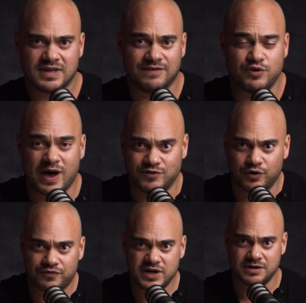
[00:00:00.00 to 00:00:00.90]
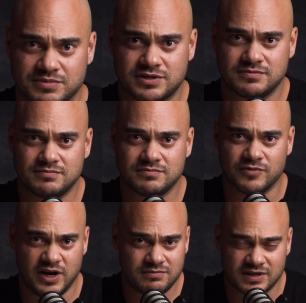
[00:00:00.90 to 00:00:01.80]
if you have no freedoms,
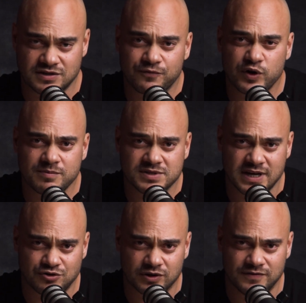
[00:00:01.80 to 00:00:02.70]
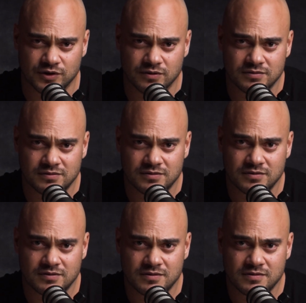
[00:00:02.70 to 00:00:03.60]
right? That's a freedom-centric view.
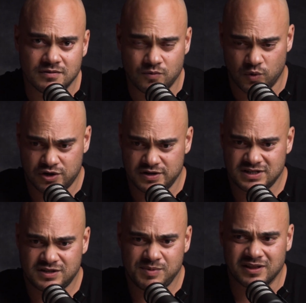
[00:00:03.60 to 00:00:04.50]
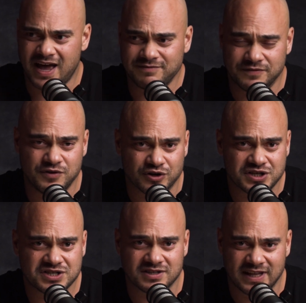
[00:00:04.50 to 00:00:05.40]
What good is it to be alive if you're a
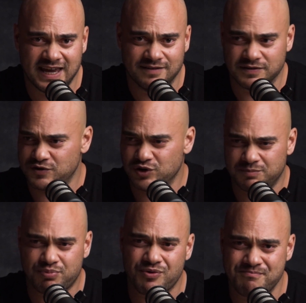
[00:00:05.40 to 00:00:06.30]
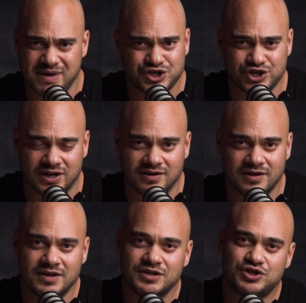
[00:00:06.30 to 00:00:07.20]
slave, if you need permission
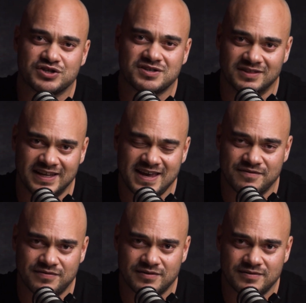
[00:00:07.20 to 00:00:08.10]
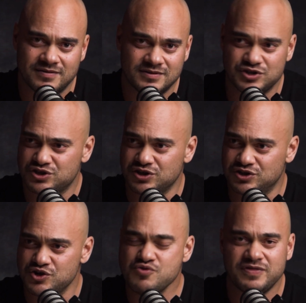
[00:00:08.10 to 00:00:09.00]
just to live, just to
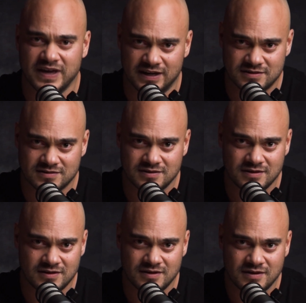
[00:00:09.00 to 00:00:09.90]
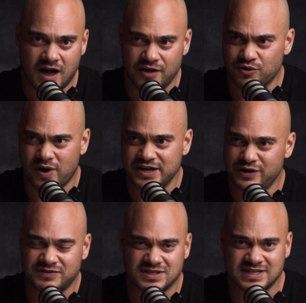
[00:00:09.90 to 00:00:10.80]
do things? Otherwise, you
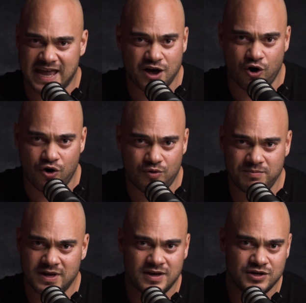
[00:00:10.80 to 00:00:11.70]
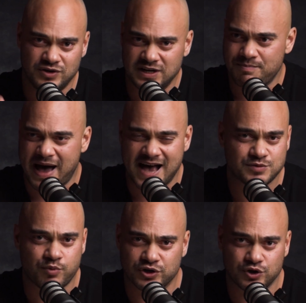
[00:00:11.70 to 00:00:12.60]
have to stay home. You need a
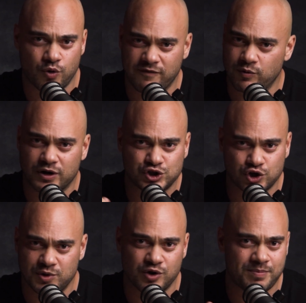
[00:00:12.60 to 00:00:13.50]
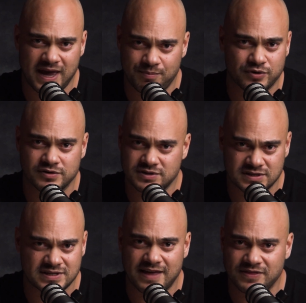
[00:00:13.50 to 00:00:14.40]
passport to go everywhere, show me your papers,
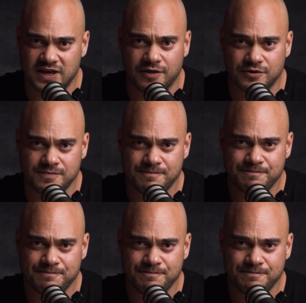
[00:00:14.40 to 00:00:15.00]
this, that, and the other.